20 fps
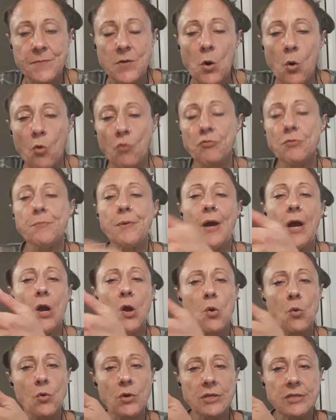
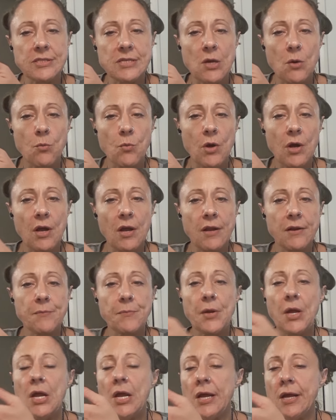Overpowering someone,
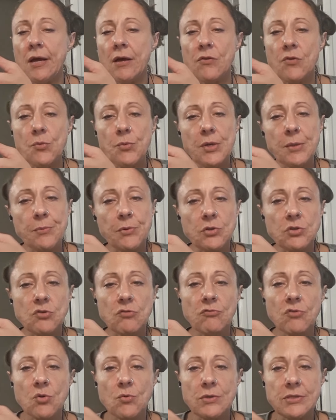paying other people to
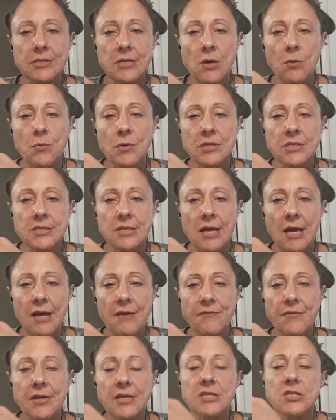ruin someone's
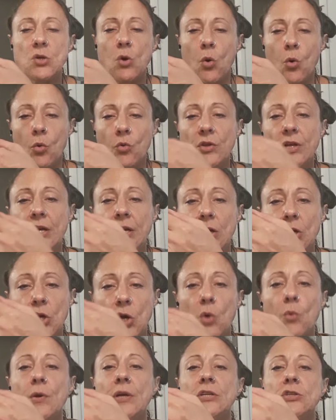life is only
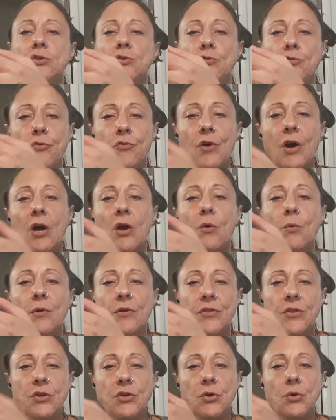going to fuck
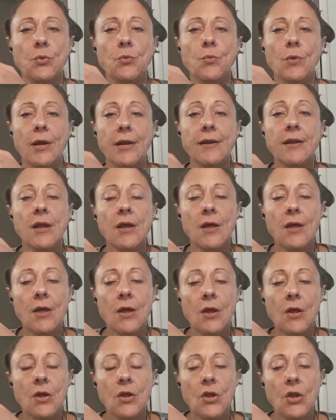with you. When
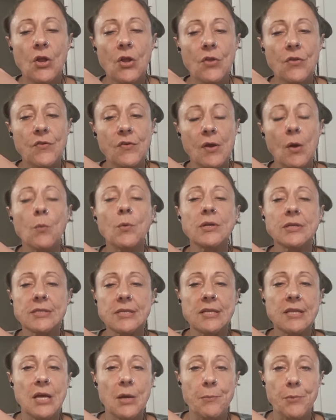someone is
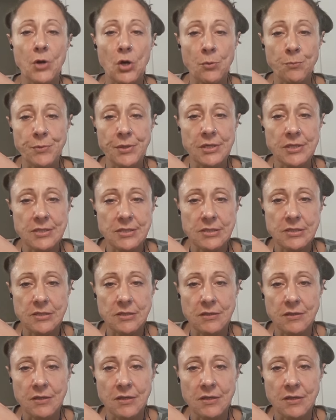in their purpose,